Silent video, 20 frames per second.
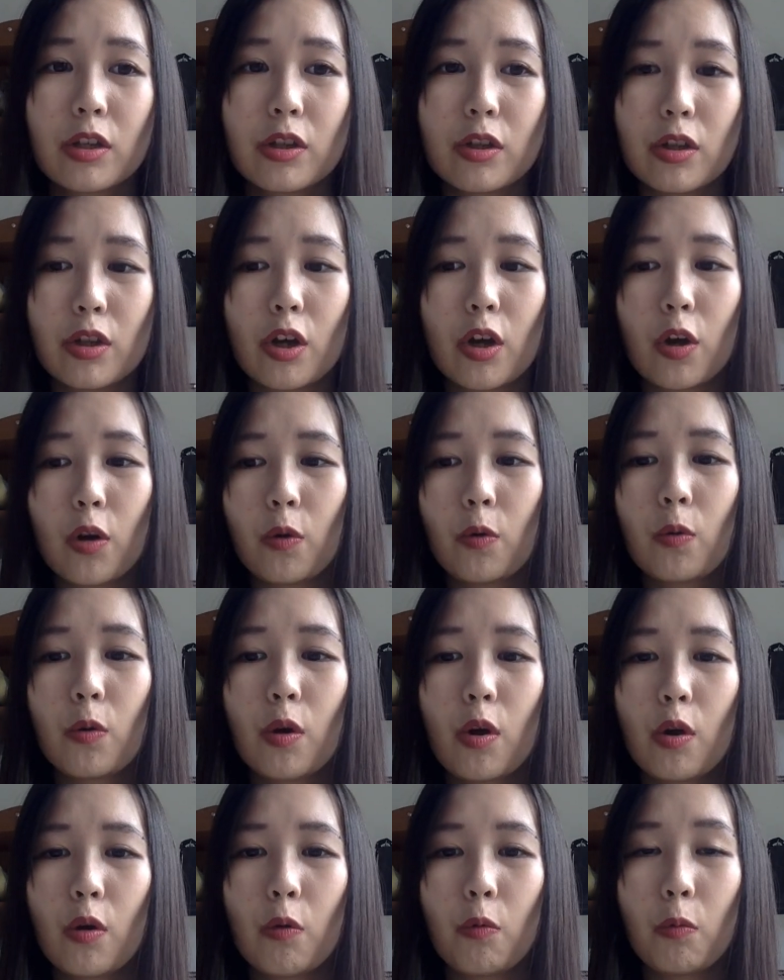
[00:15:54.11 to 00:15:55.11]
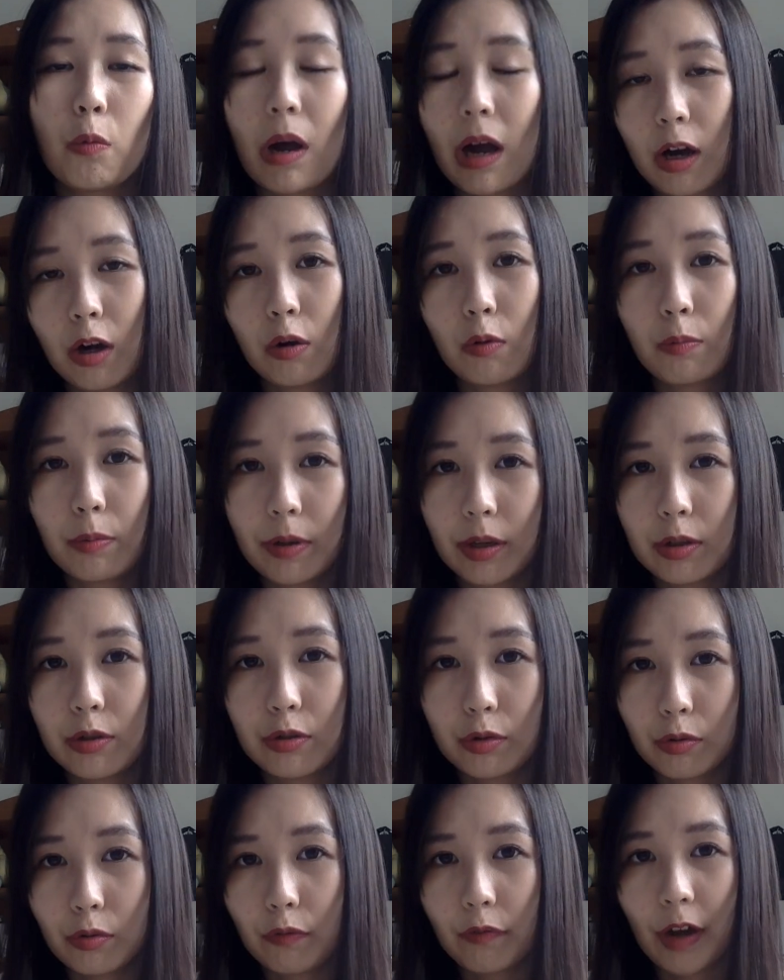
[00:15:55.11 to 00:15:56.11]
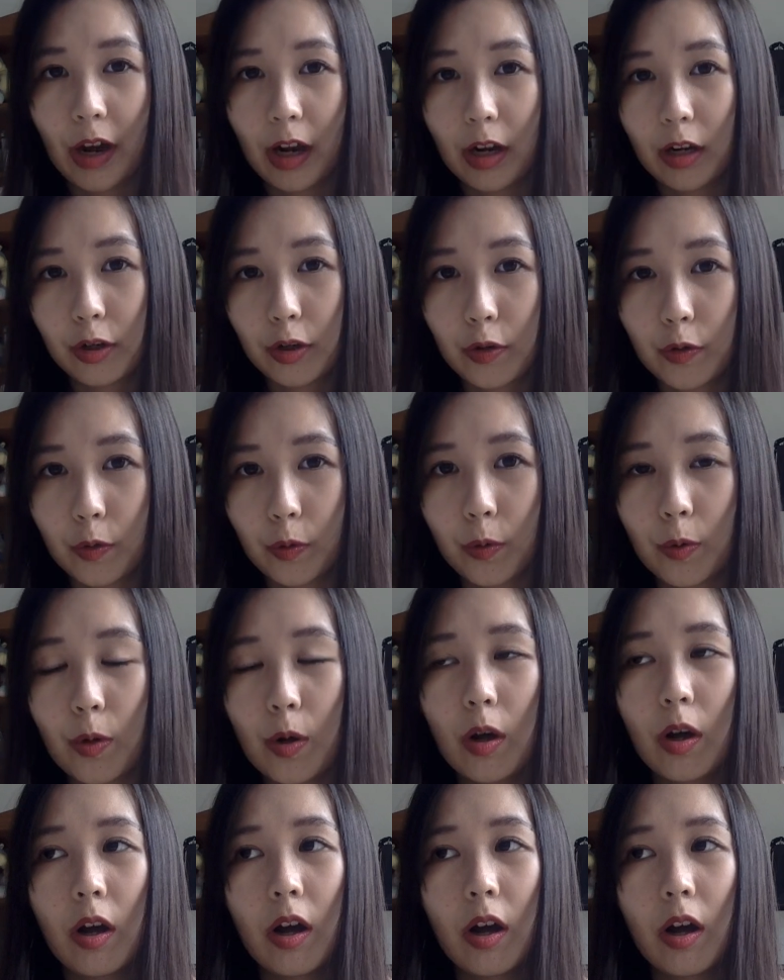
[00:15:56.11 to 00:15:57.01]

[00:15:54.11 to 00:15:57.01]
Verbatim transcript: you know, while we do value